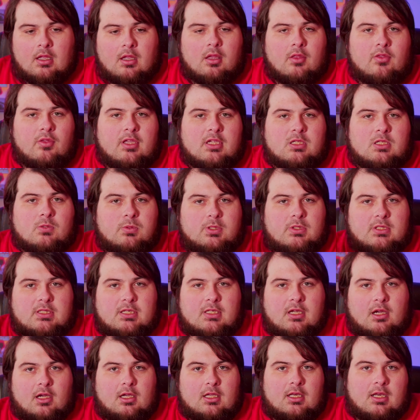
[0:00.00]
this was
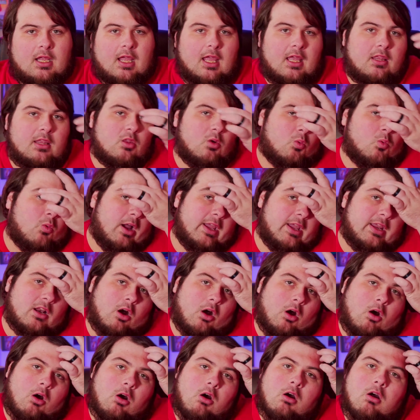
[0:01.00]
done in the White
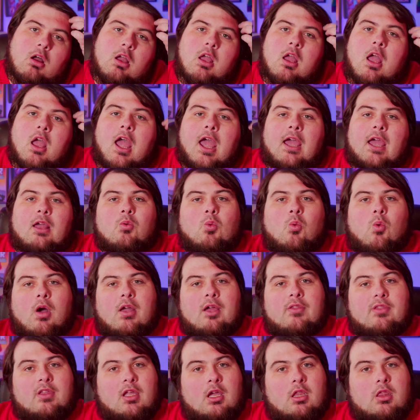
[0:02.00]
Hall and why
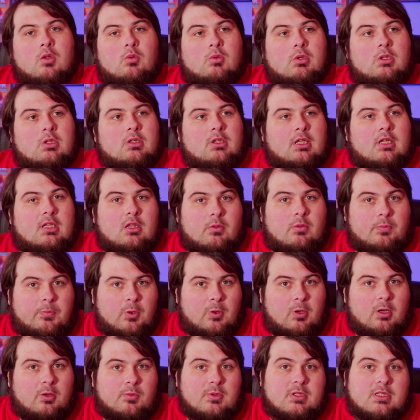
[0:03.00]
the other one in the
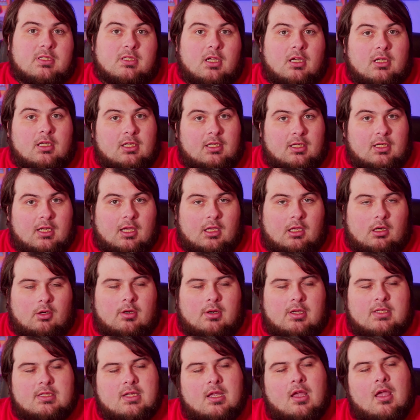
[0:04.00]
book was done in
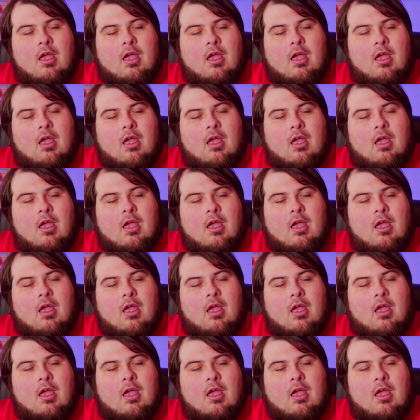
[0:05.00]
Edoras?